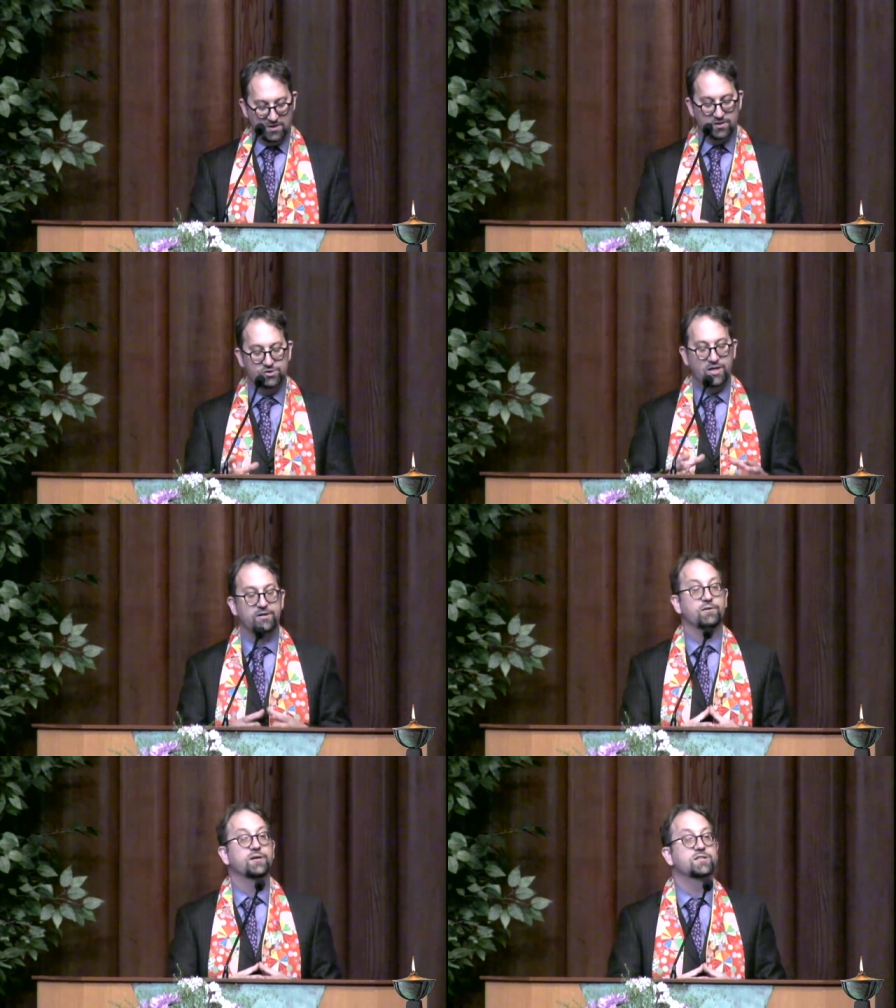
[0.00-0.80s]

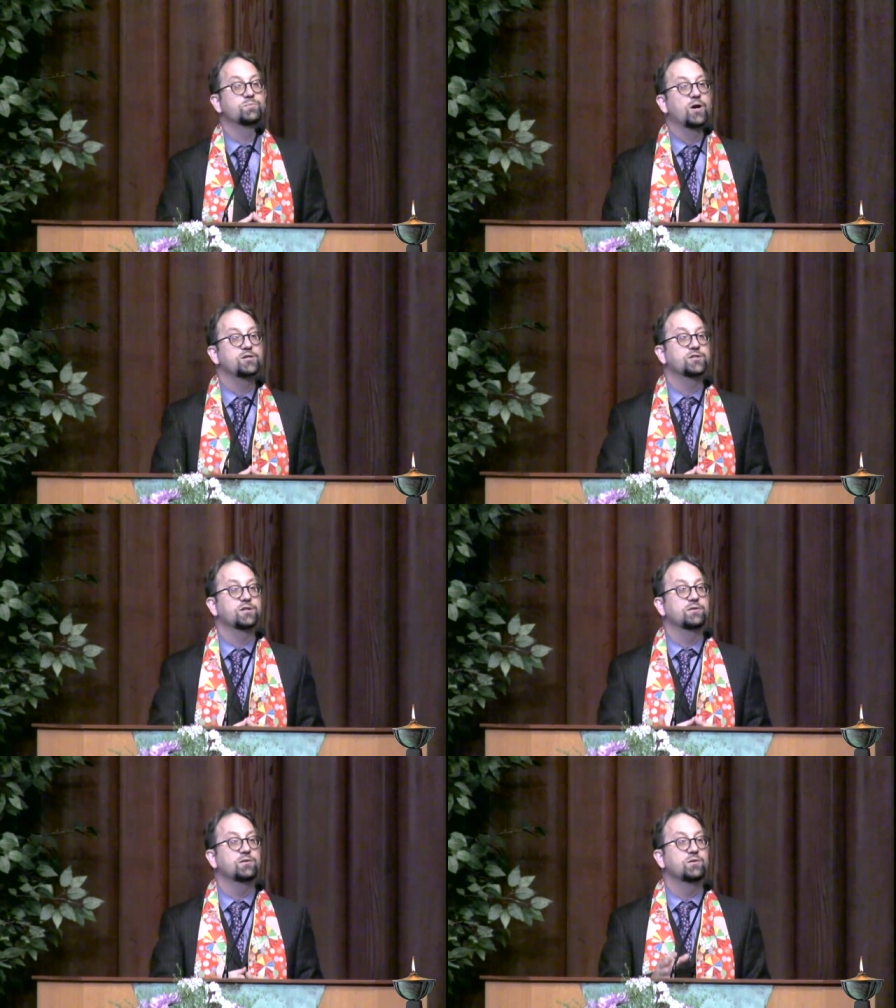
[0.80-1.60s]
gender
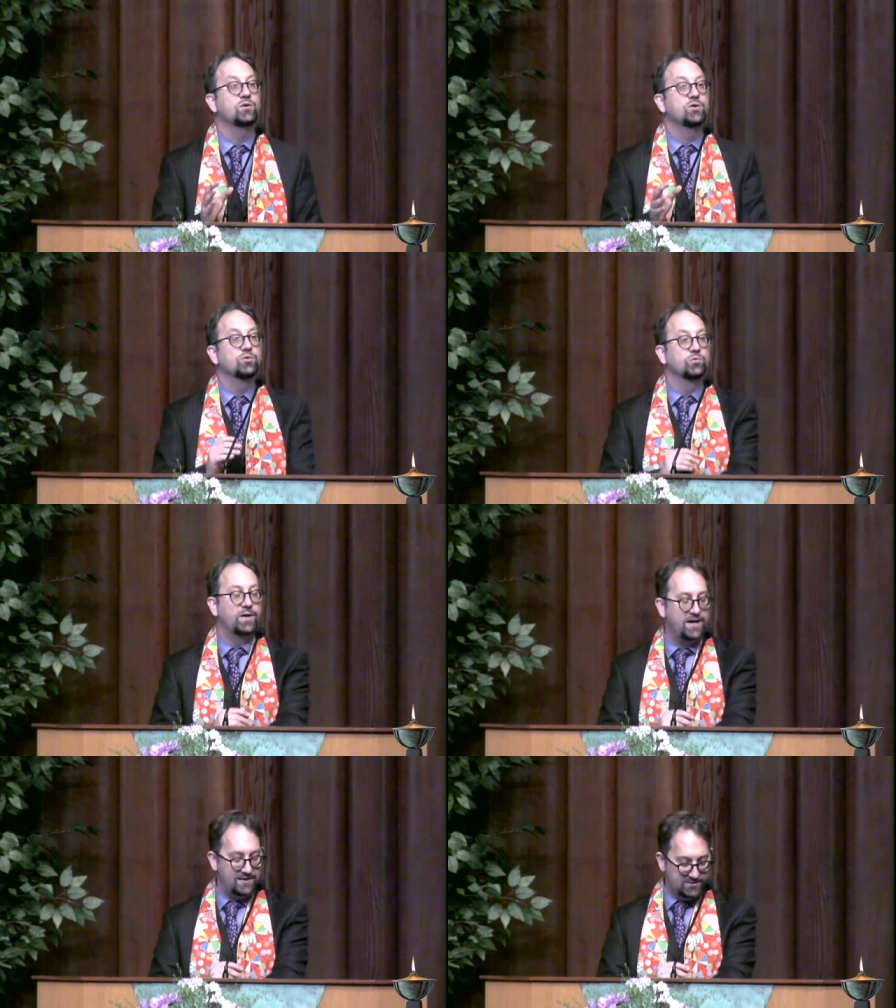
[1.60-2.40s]
expression,
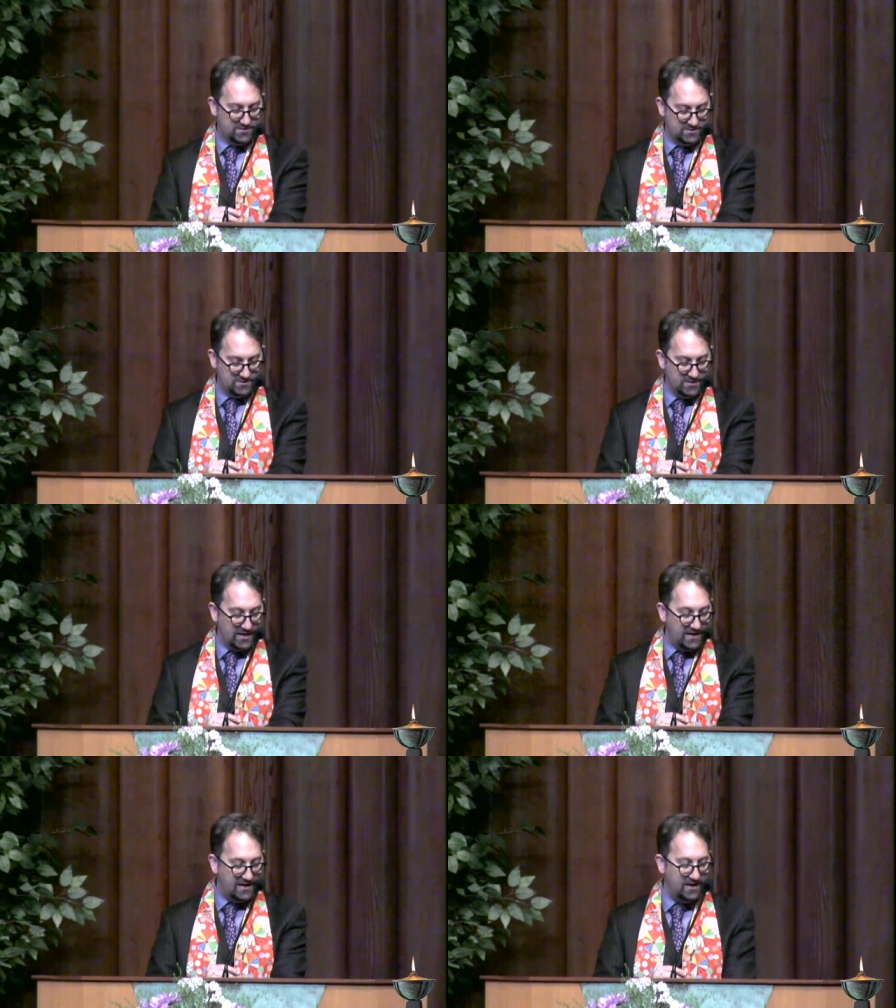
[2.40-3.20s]
race,
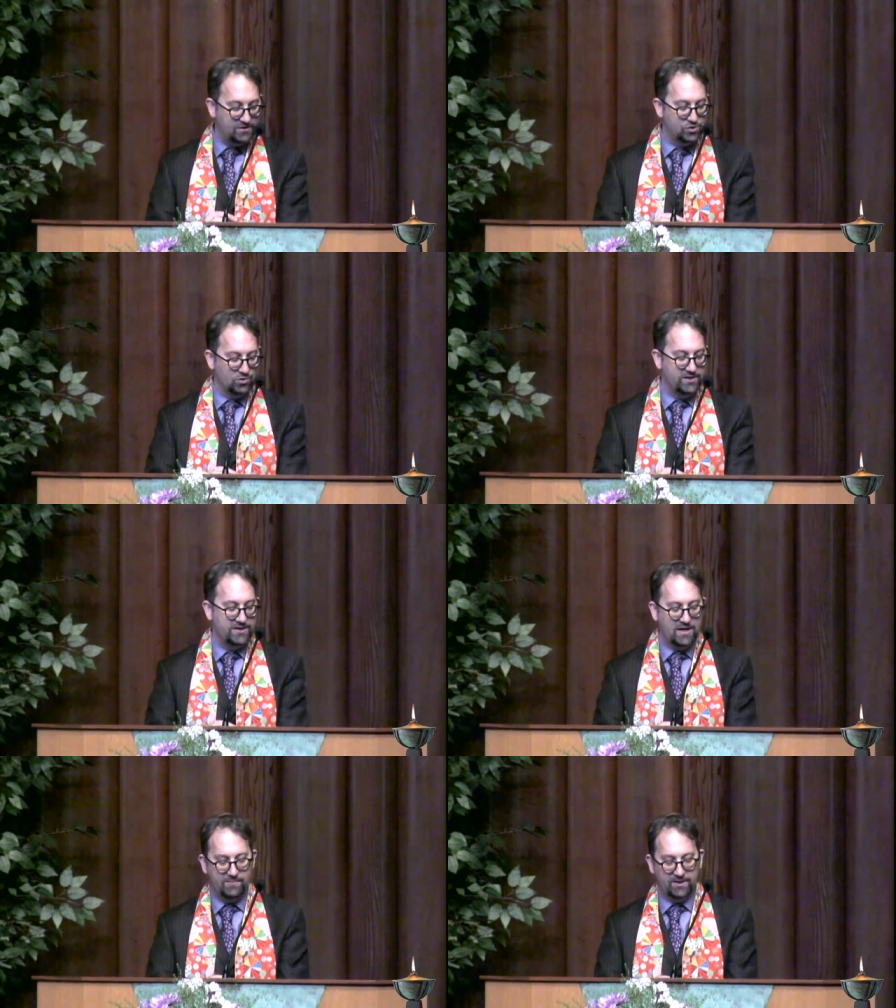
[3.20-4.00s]
age, or
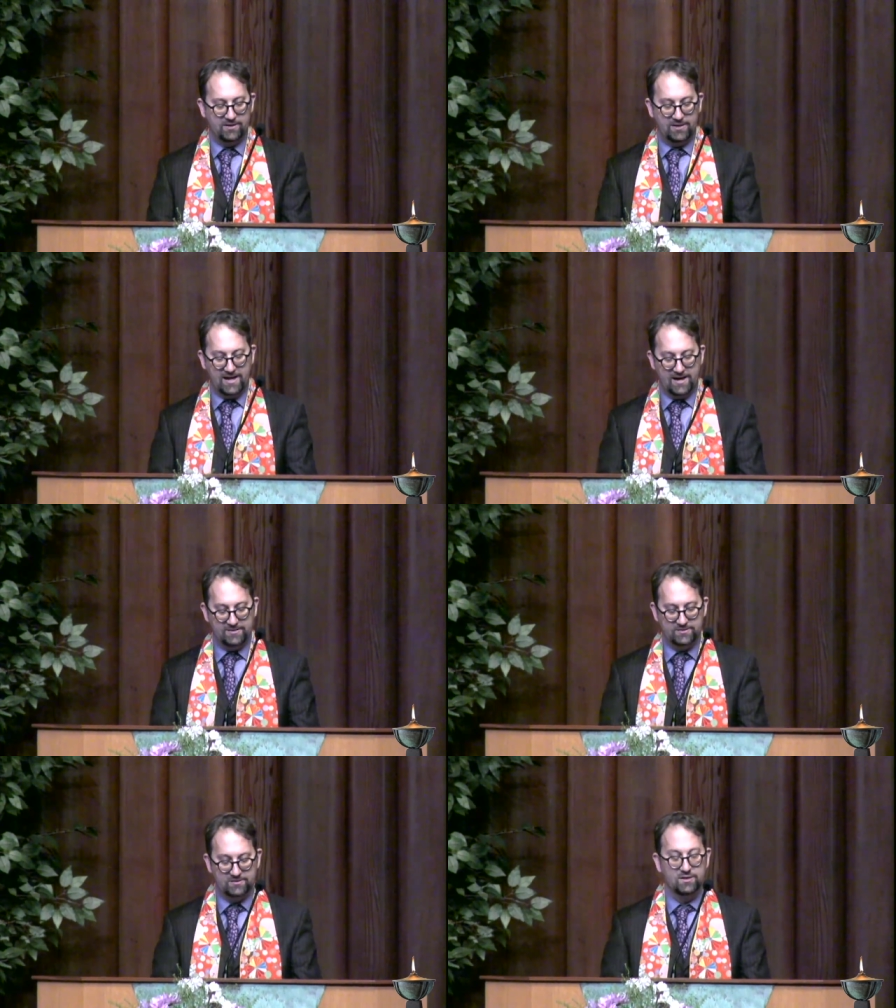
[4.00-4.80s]
economic class
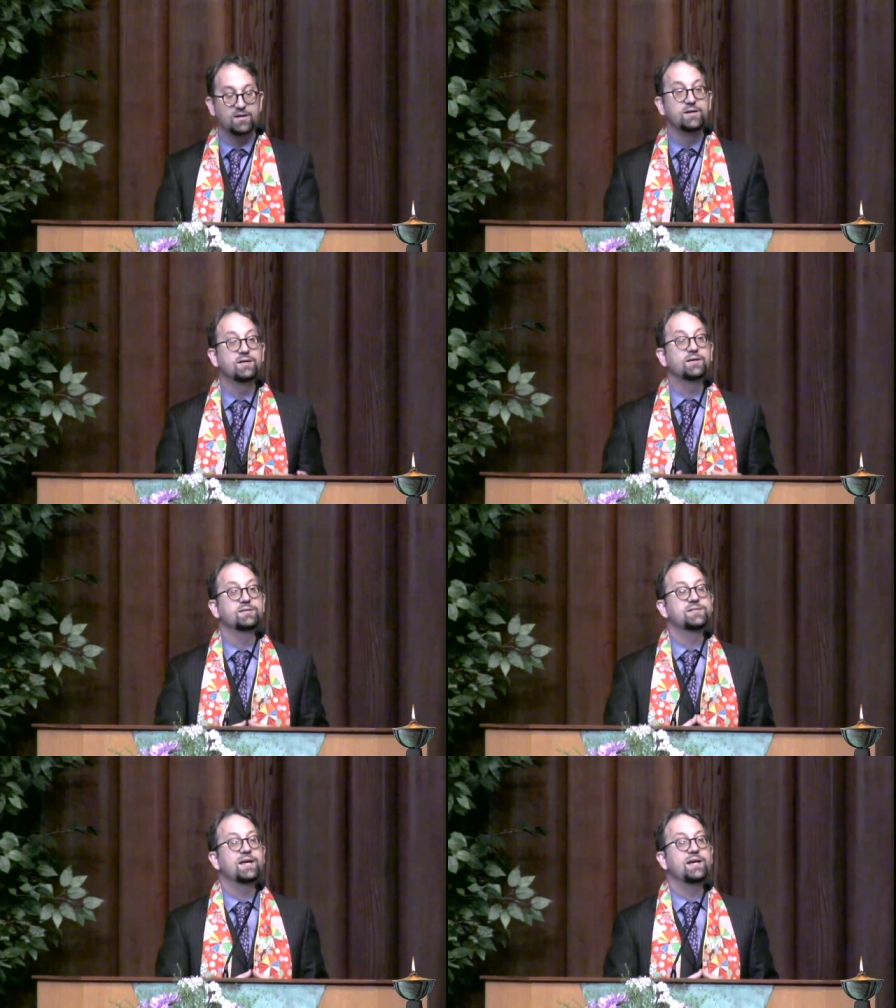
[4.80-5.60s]

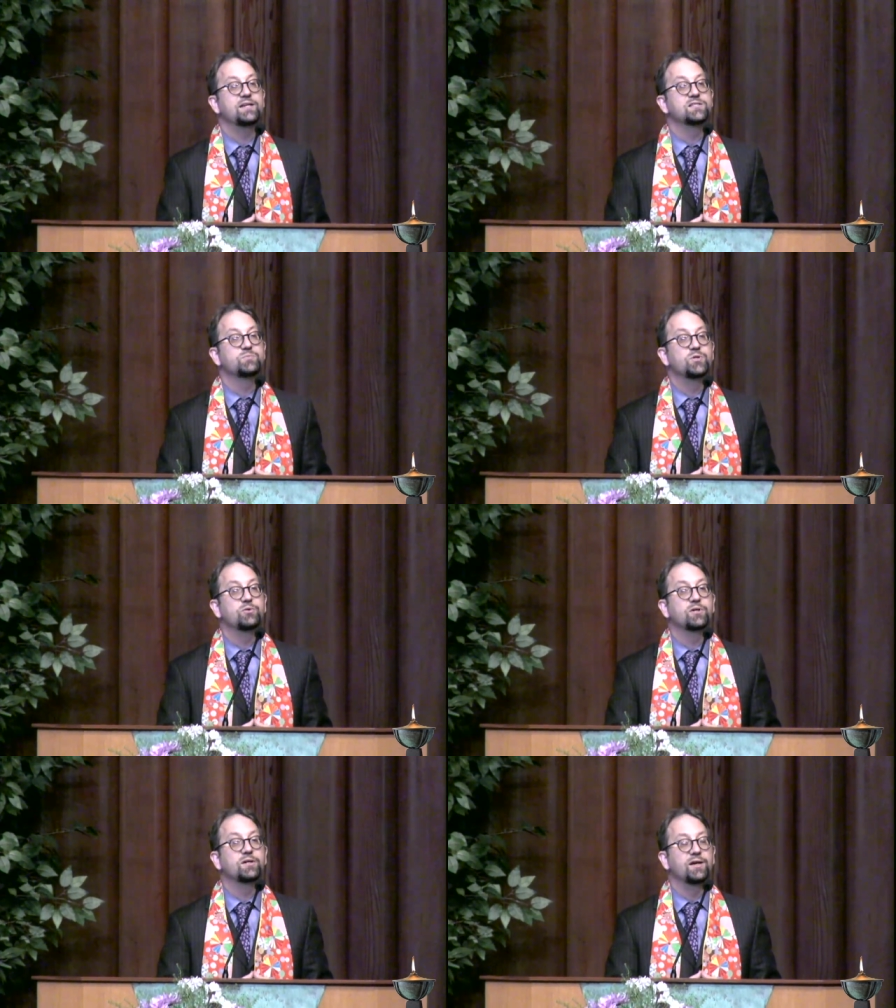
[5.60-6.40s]
contains
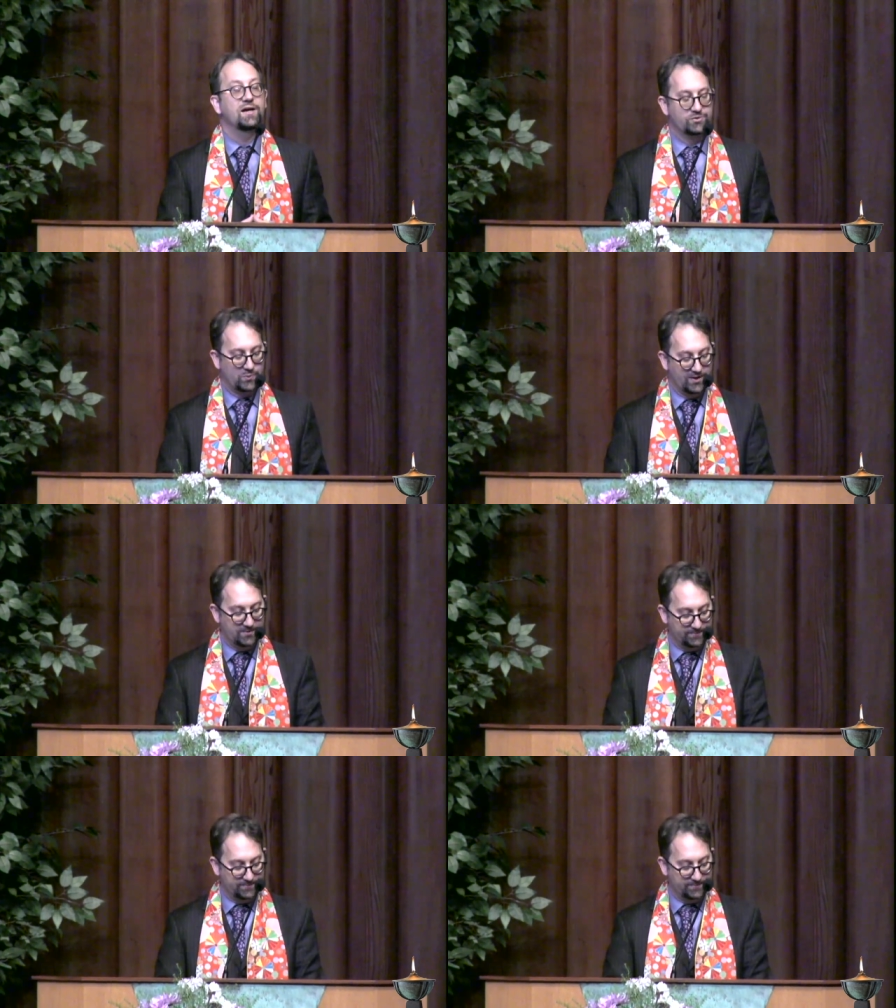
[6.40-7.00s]
beauty as well.